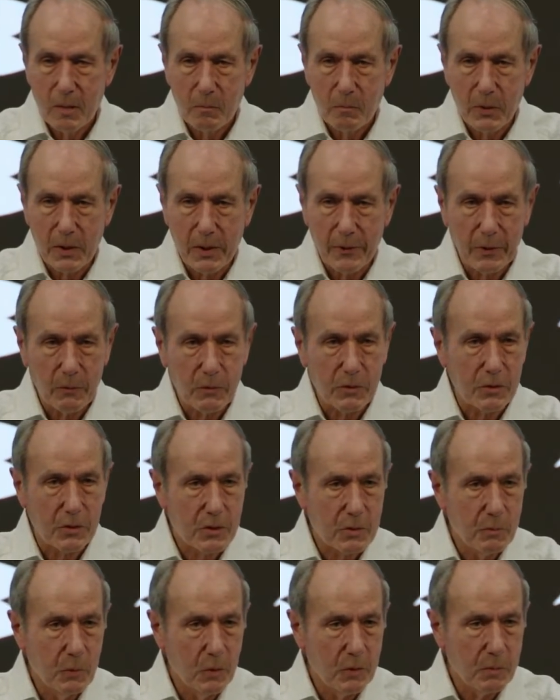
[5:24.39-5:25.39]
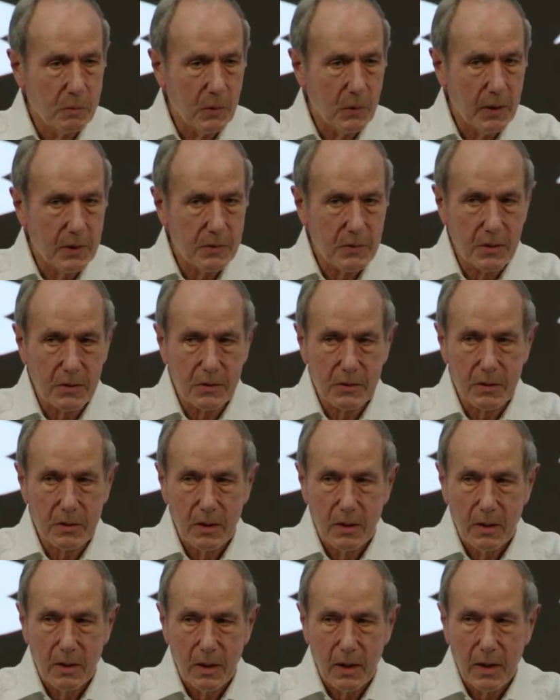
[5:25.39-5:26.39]
But I think it was a smooth process.
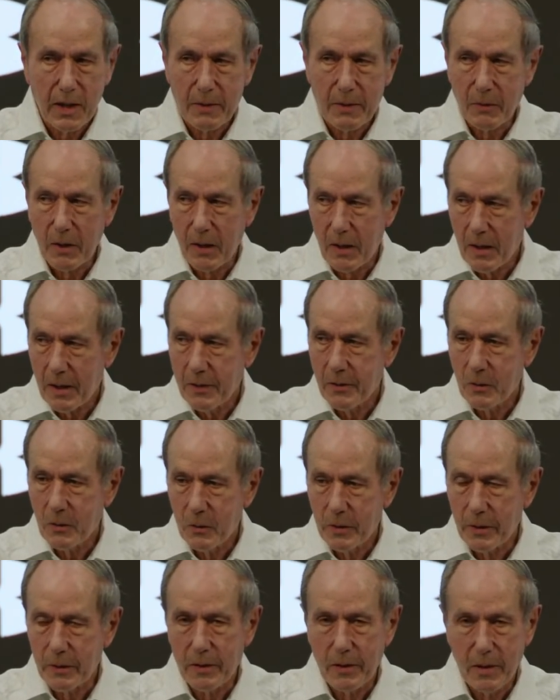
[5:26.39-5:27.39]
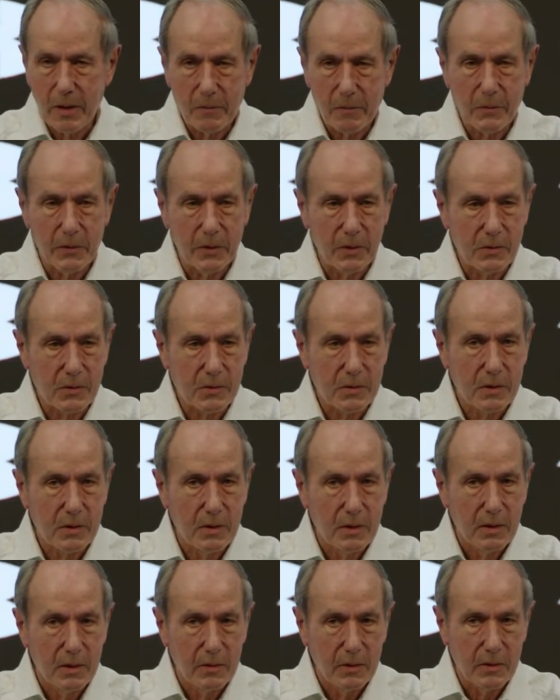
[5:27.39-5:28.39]
I have a high degree of confidence
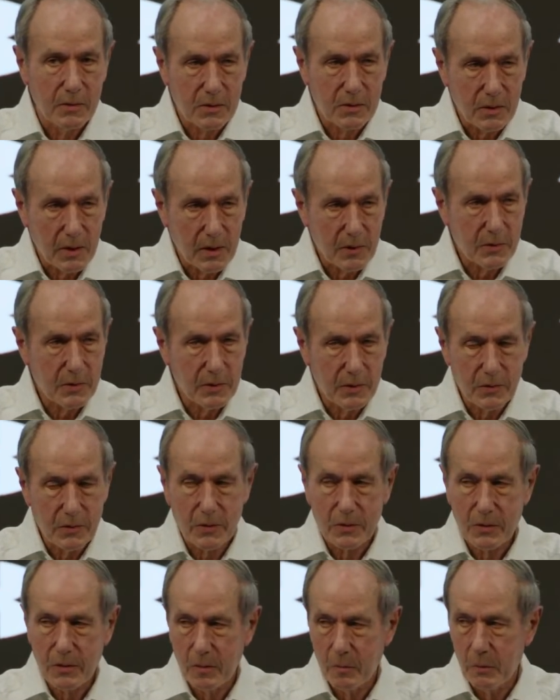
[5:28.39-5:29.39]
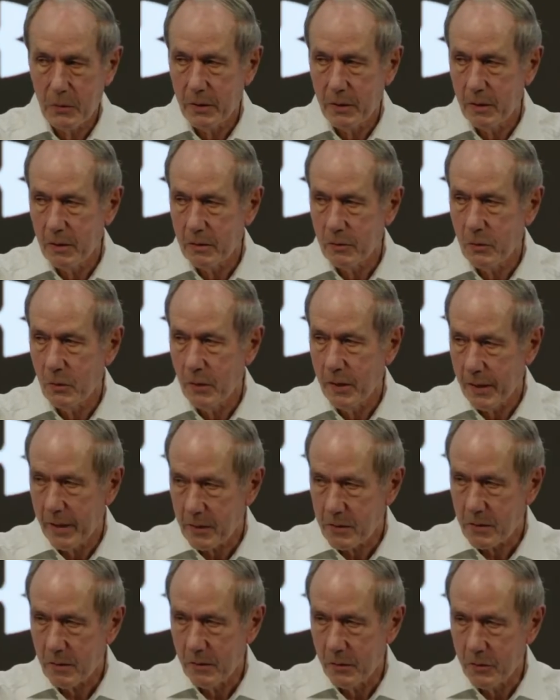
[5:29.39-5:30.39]
that Sashi is just going to do an
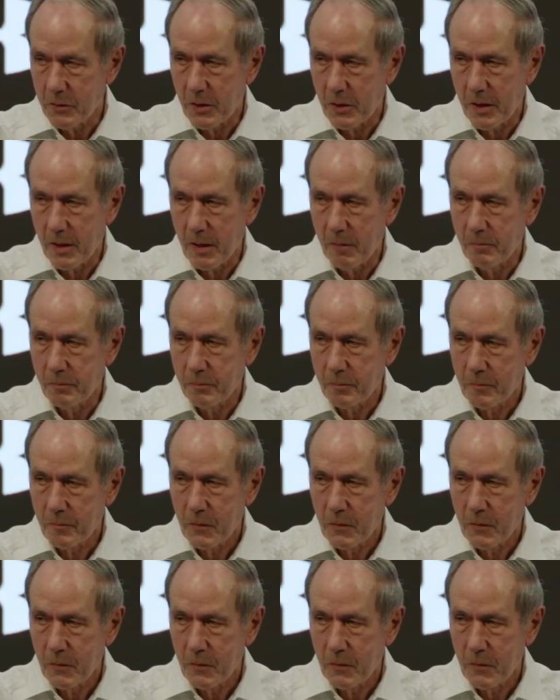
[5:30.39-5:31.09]
excellent job.